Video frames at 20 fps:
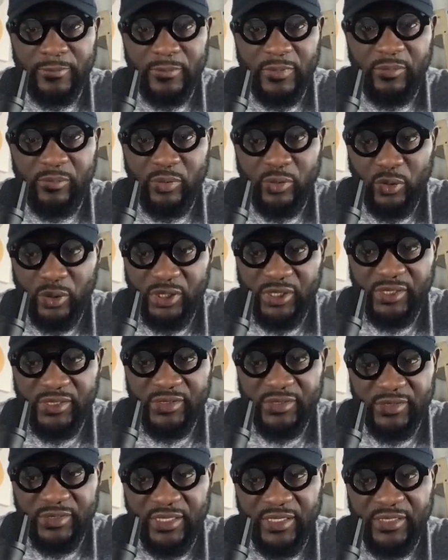
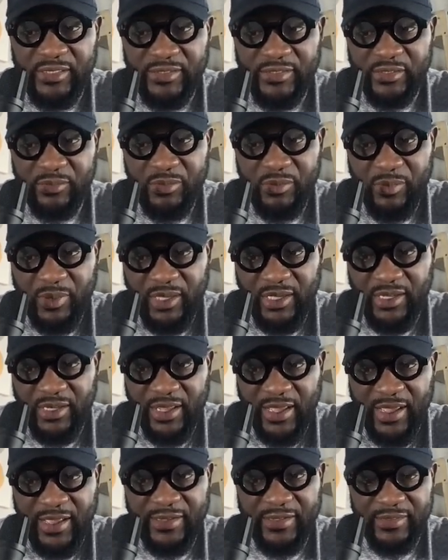employees that needs to be paid
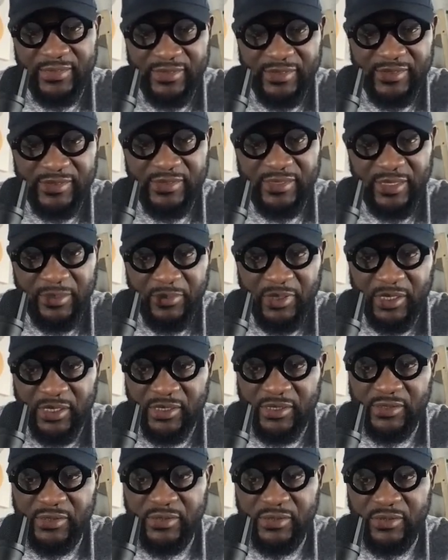at the same
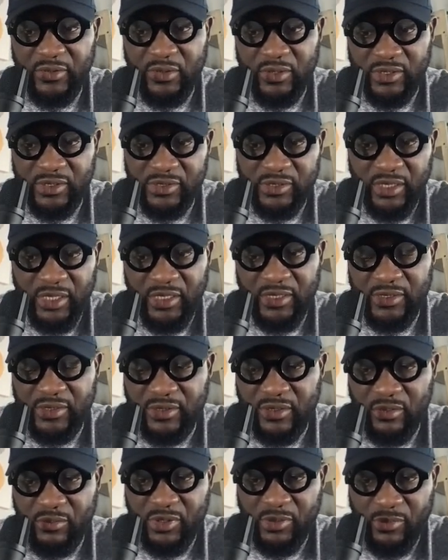cadence. So in this case,
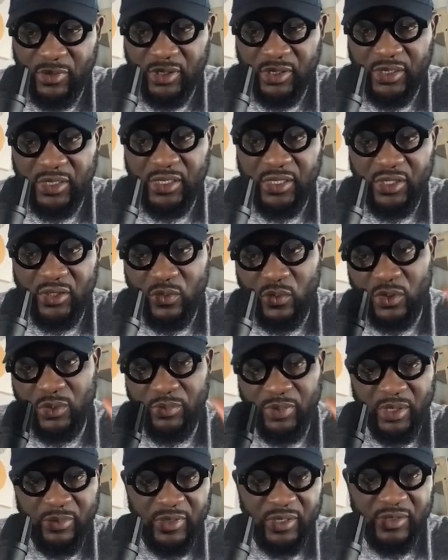it's going to be monthly. You
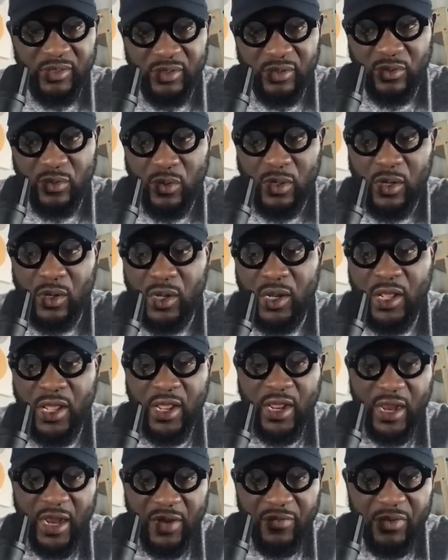want payments to go out
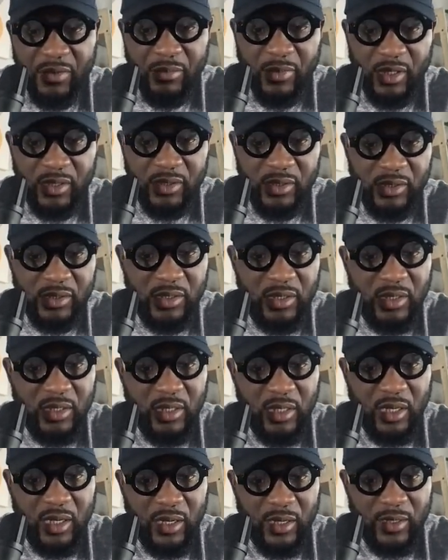every month.
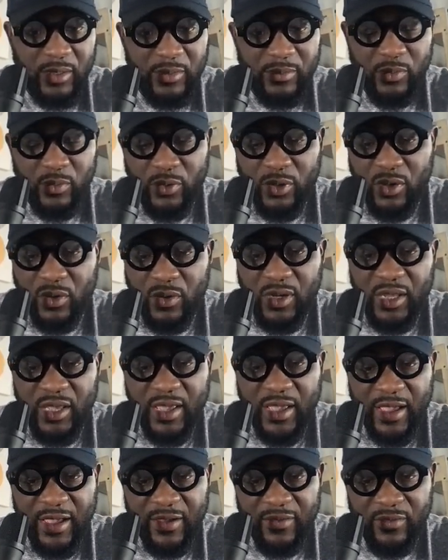We already
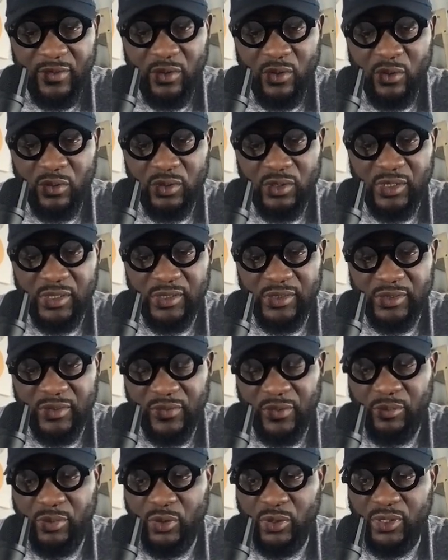have all the list
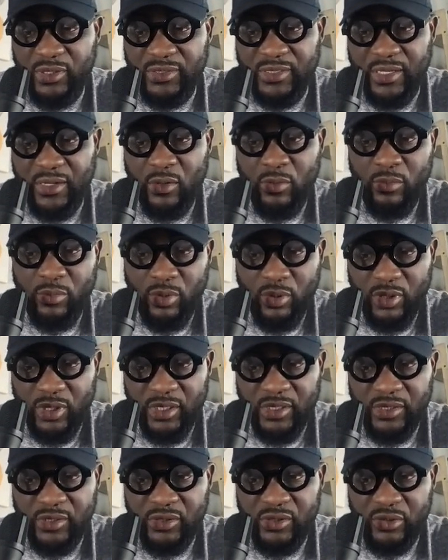of employees that are
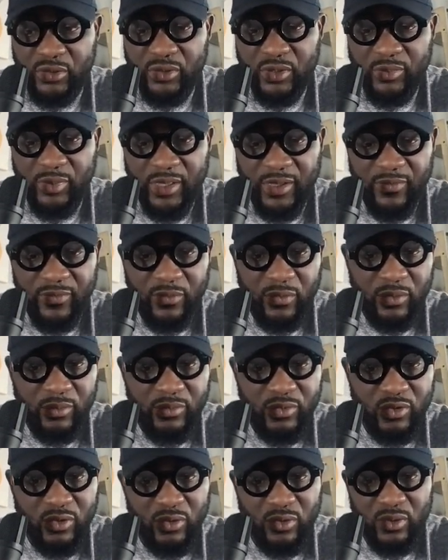onboarded into the
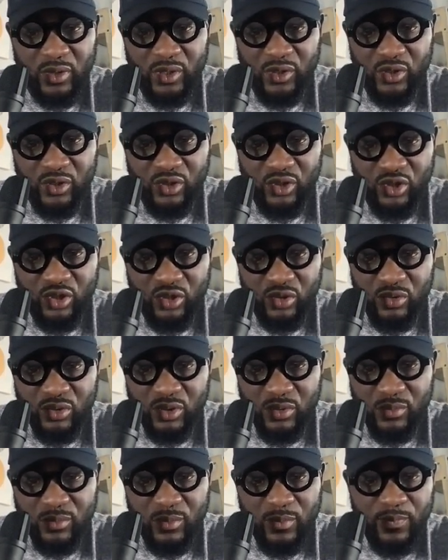platform, so you can just choose
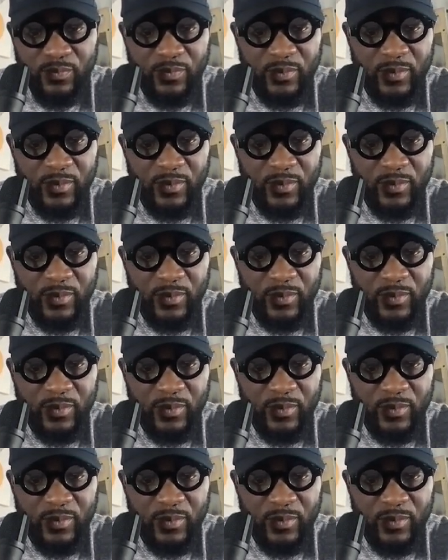them